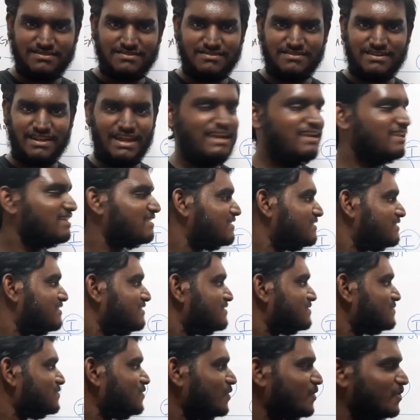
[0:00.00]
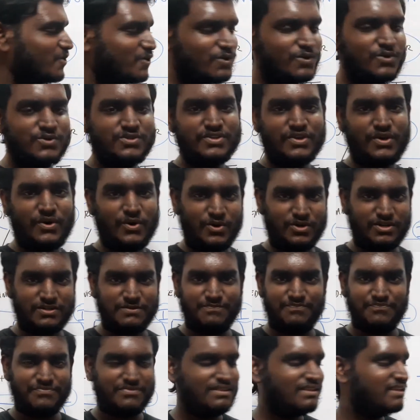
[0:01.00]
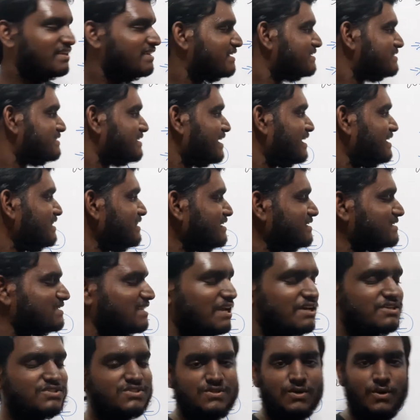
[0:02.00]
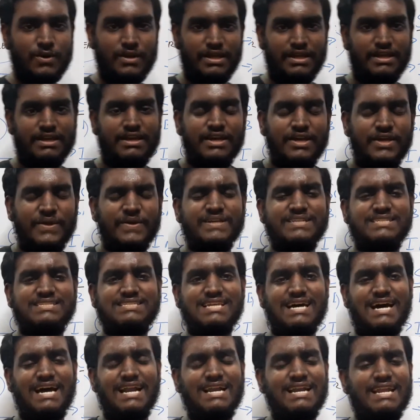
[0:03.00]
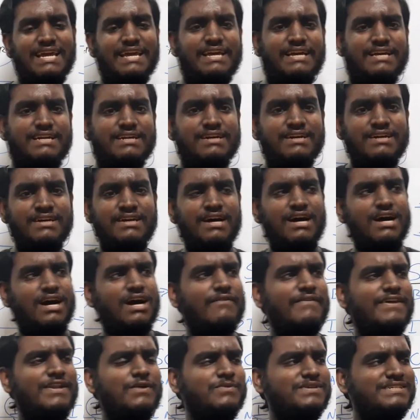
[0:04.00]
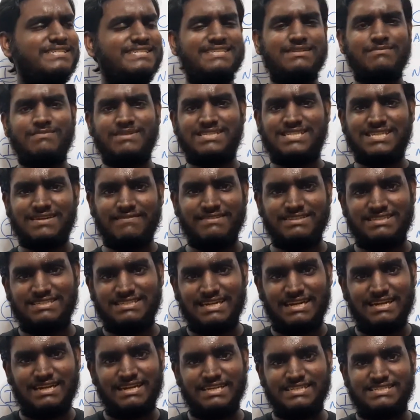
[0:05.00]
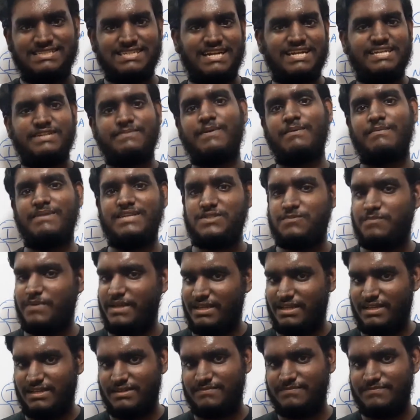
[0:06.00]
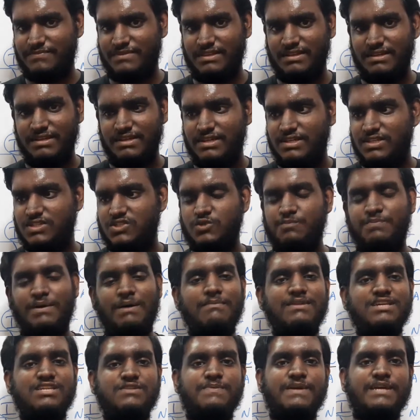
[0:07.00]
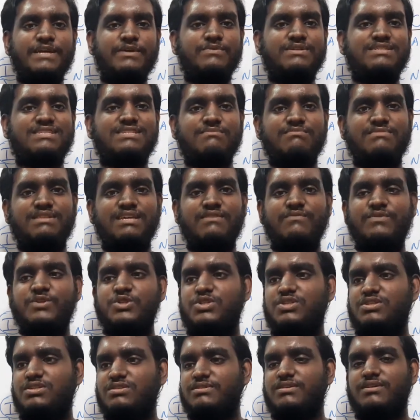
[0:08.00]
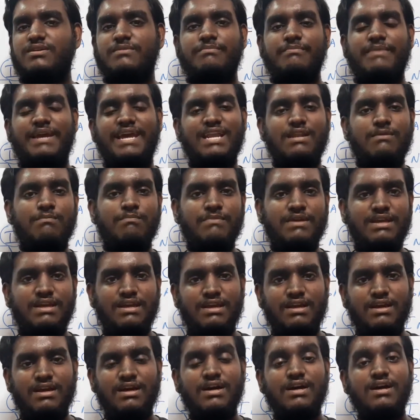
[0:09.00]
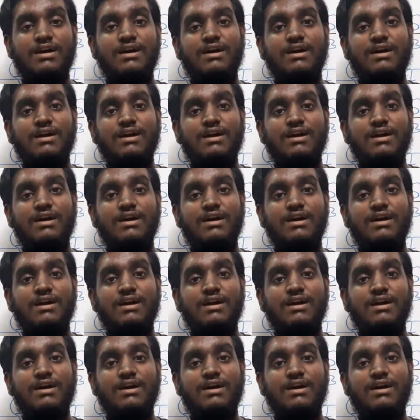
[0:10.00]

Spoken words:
right? So you use a quote. Second thing is like a story. You can start like when I was in my 7th standard, I started public speaking. So public speaking was something which made me